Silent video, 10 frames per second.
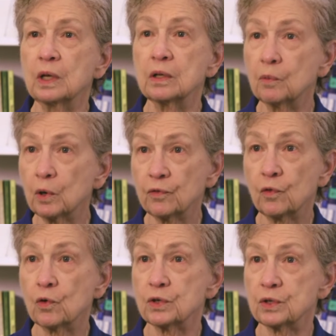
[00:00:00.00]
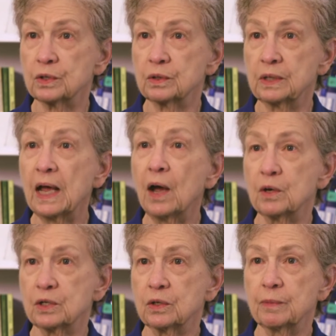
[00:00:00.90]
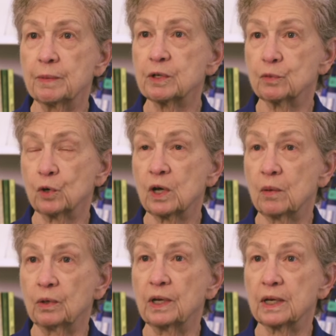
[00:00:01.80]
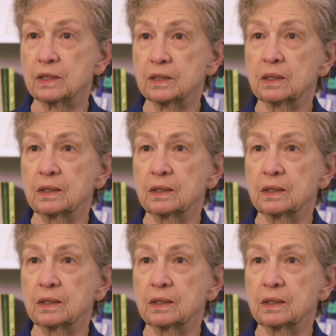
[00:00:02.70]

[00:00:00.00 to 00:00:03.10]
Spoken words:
and the workforce now is going to be much more complex